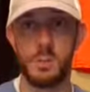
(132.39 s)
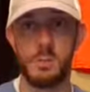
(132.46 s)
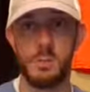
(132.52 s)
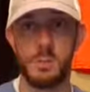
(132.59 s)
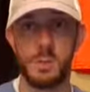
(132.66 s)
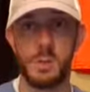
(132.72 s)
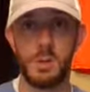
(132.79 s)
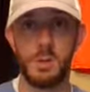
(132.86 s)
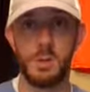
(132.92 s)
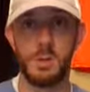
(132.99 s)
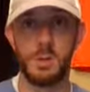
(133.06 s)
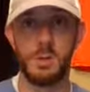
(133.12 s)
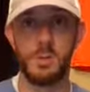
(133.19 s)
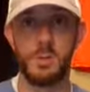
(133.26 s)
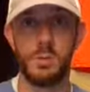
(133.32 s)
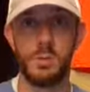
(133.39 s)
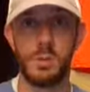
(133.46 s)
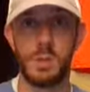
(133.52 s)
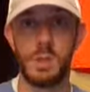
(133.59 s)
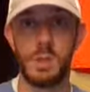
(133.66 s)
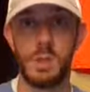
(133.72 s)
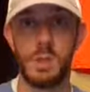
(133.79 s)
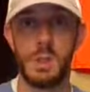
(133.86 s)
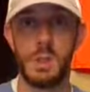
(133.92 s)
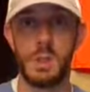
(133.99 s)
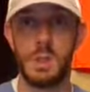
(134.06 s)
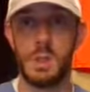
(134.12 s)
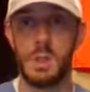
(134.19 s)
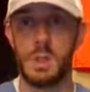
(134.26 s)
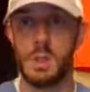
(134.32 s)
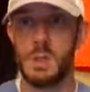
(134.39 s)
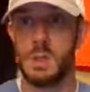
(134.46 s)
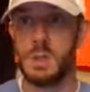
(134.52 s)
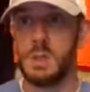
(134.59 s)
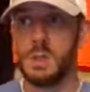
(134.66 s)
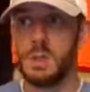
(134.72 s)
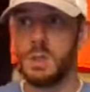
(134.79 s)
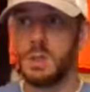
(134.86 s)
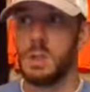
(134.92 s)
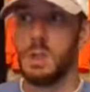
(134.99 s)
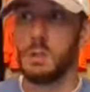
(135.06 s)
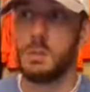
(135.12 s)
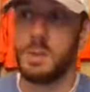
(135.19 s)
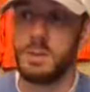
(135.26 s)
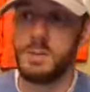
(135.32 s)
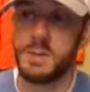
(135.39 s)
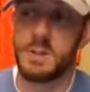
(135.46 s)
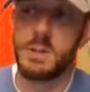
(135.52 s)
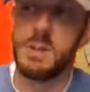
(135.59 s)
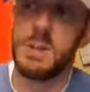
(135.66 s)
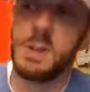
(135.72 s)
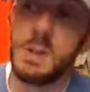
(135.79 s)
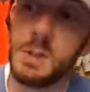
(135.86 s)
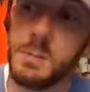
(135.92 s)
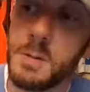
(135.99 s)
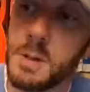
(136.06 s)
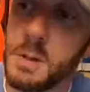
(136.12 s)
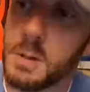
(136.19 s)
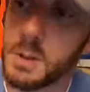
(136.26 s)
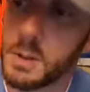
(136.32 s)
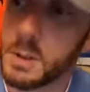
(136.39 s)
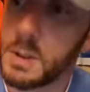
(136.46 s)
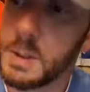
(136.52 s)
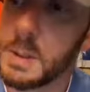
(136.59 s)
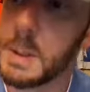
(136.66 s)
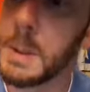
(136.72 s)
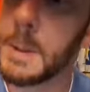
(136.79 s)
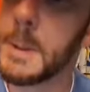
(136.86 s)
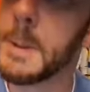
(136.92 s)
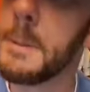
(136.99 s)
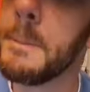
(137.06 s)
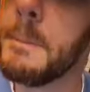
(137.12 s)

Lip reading: I will be going to I believe it's let me look here.